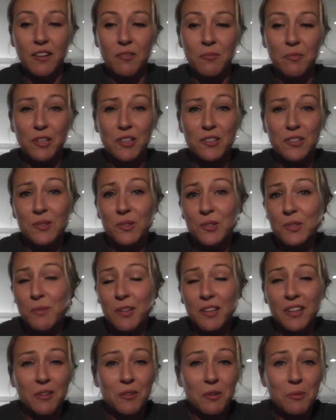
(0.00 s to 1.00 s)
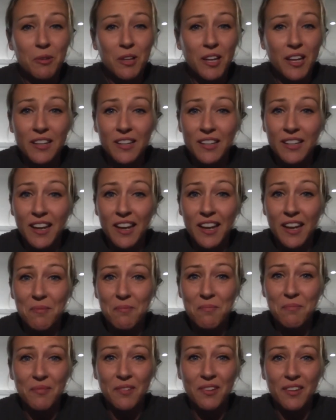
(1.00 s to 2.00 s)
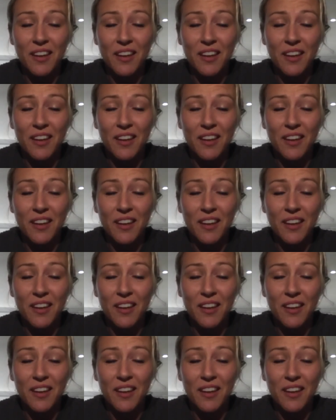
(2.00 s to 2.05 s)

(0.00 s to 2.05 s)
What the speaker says: because ultimately we're playing a game,